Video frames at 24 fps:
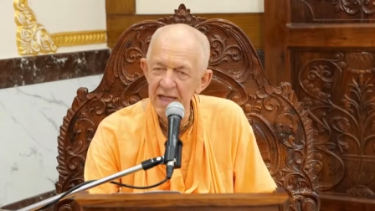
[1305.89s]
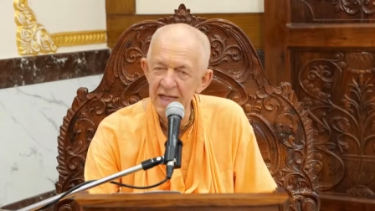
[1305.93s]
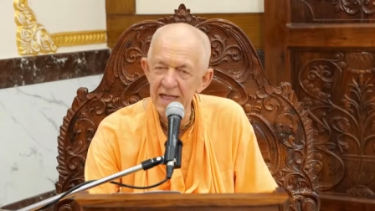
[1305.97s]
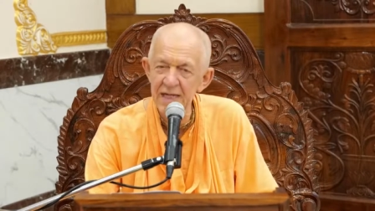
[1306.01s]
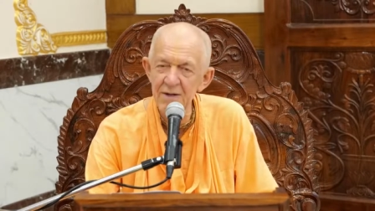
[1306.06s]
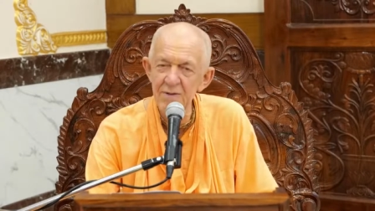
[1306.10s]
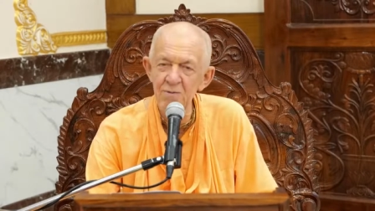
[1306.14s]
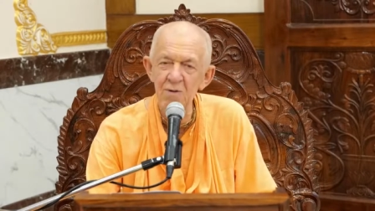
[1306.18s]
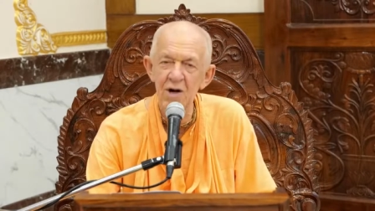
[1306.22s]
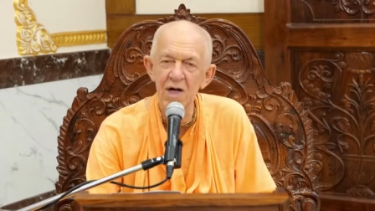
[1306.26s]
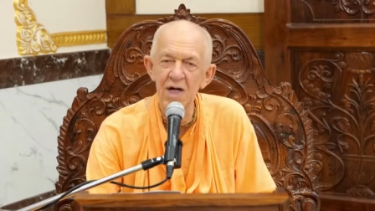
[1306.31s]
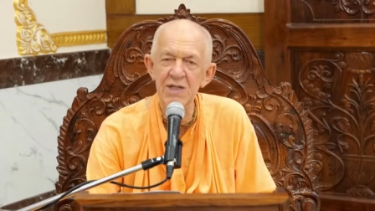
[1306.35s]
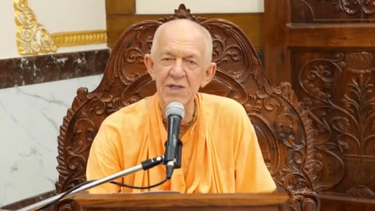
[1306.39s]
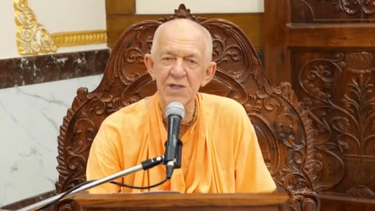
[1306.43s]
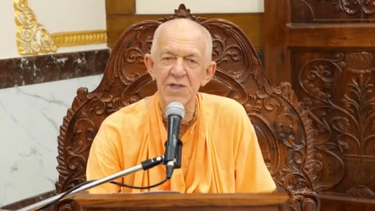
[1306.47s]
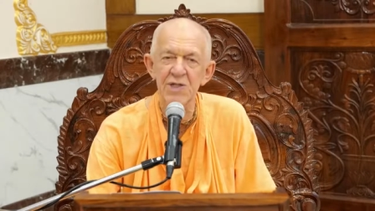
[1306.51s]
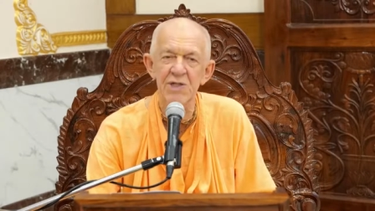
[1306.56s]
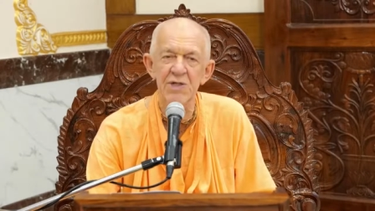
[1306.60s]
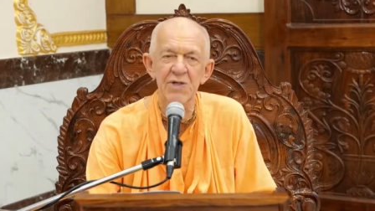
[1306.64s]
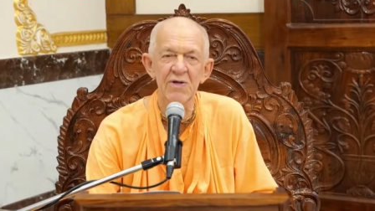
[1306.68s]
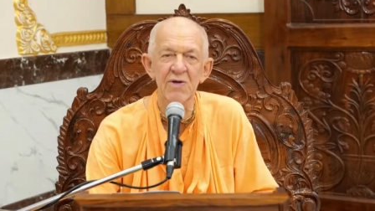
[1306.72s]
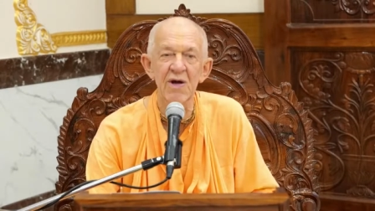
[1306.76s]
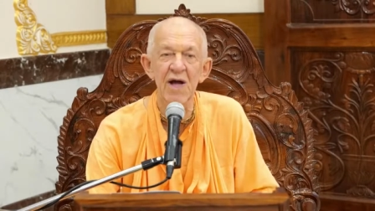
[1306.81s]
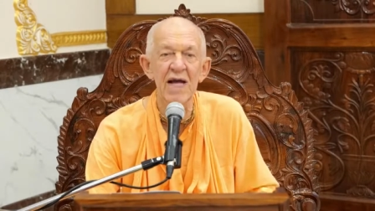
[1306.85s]
He
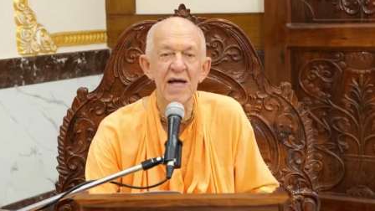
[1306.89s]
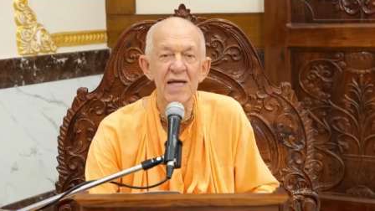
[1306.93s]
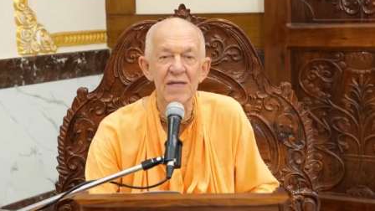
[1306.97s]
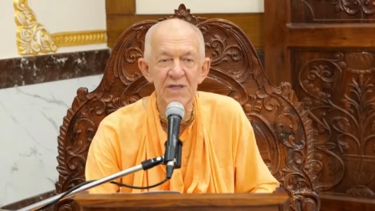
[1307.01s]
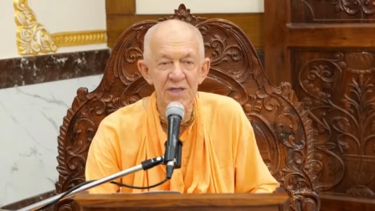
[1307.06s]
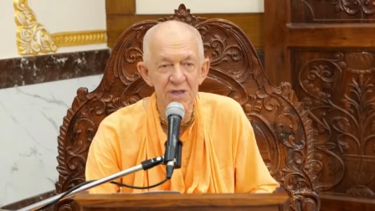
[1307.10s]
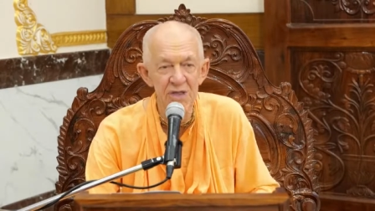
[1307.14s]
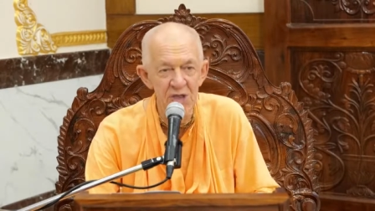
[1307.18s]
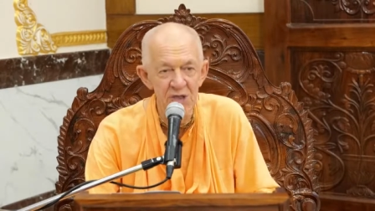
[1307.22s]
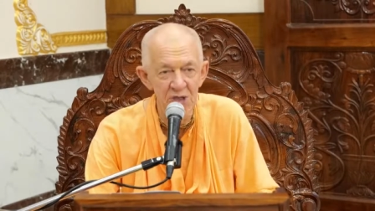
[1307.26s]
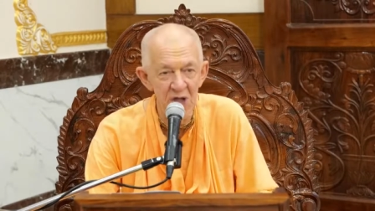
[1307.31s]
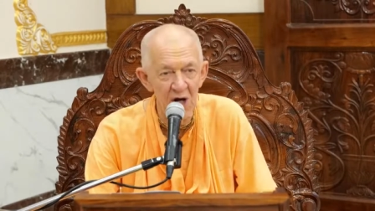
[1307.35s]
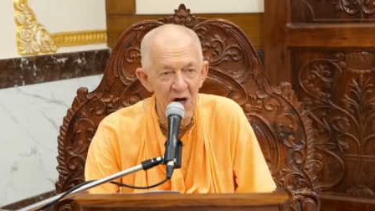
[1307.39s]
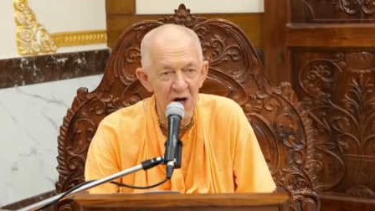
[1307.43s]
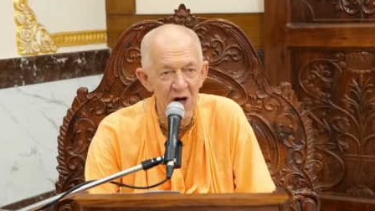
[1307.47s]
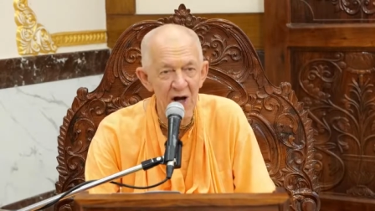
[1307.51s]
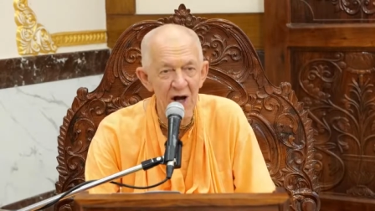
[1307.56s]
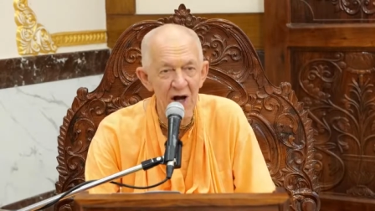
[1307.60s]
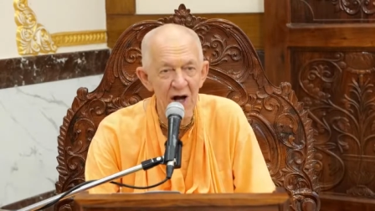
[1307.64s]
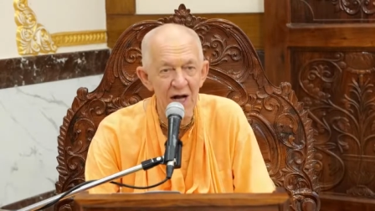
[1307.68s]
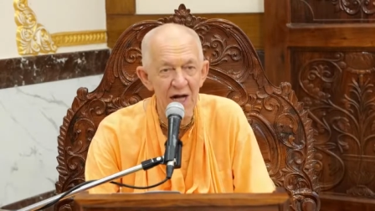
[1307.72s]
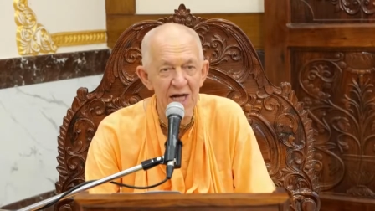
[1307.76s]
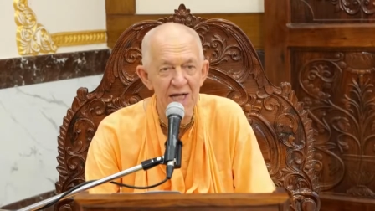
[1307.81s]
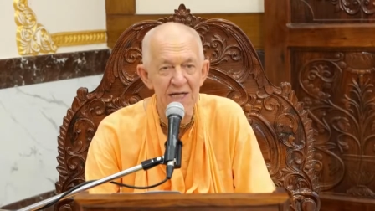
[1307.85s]
wants to
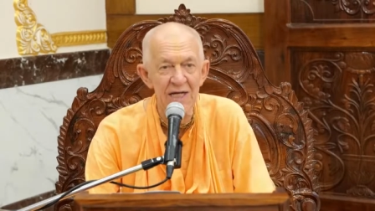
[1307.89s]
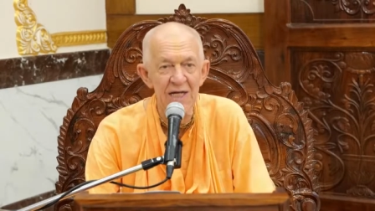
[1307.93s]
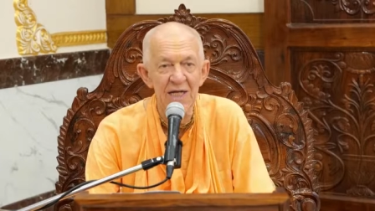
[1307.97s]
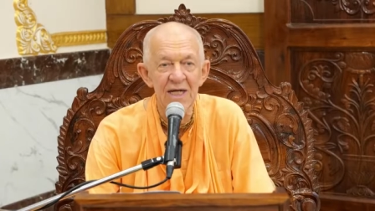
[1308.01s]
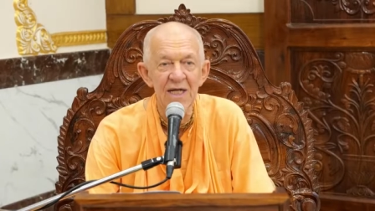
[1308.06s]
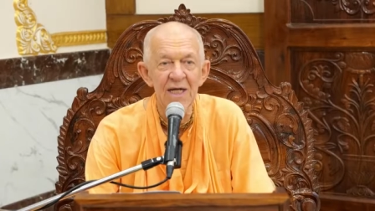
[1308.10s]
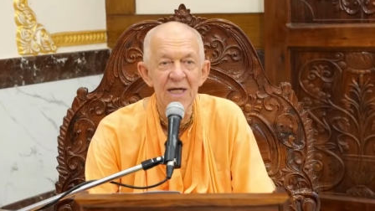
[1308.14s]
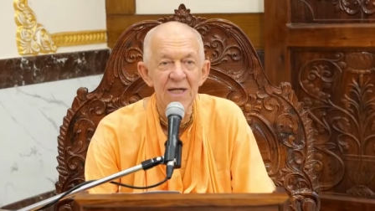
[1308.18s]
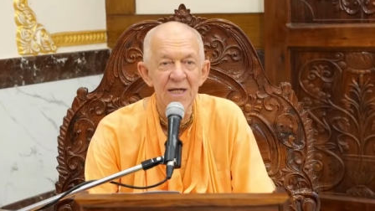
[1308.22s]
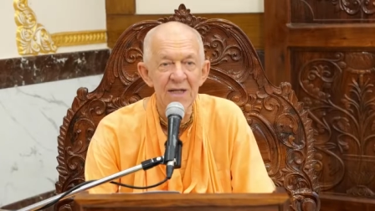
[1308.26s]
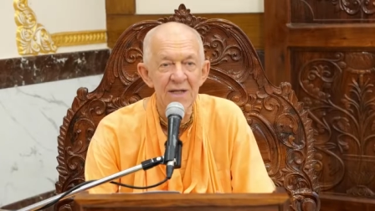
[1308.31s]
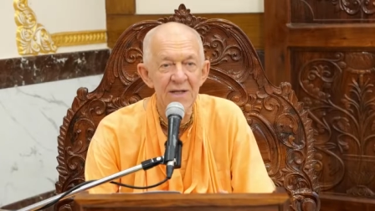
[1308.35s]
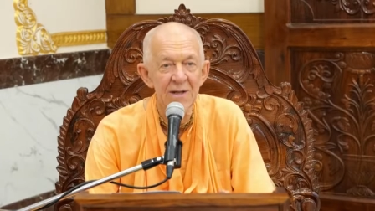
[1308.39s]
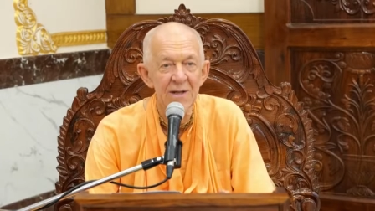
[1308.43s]
enjoy